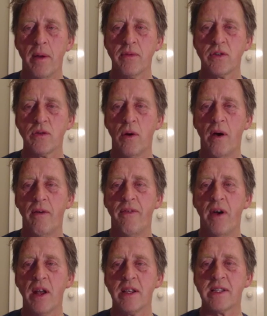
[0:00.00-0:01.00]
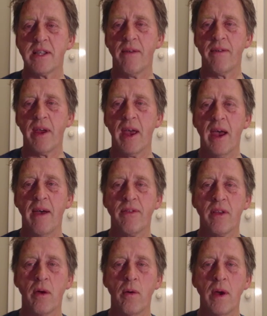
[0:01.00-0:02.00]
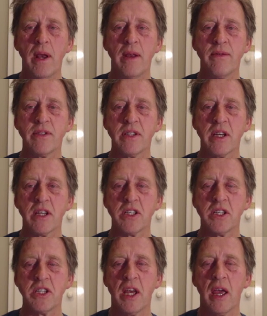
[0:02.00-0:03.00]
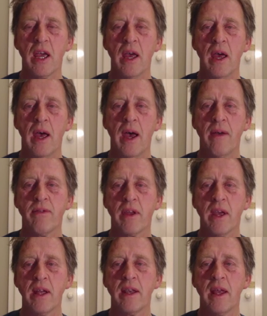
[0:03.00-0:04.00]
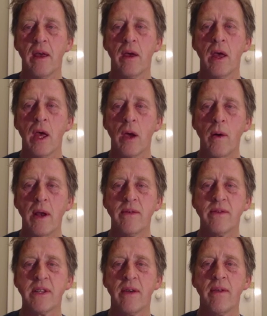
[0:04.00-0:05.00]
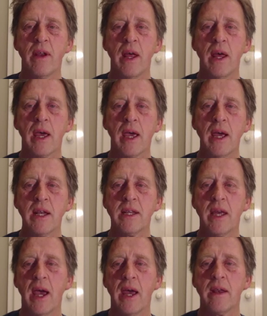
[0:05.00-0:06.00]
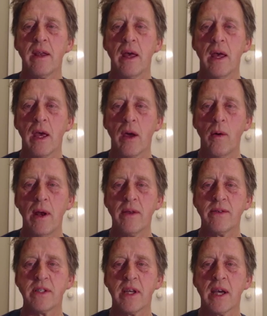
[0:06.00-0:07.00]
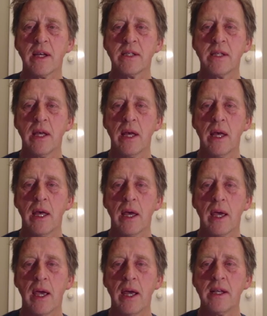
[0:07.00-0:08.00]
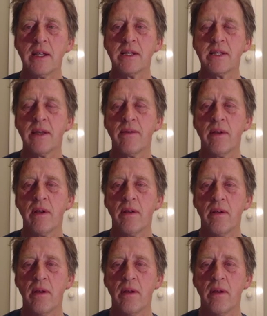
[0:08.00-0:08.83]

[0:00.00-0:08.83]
I'm sure I'll find something after queen f6 check, after queen f7, king d8, queen f6, king d7,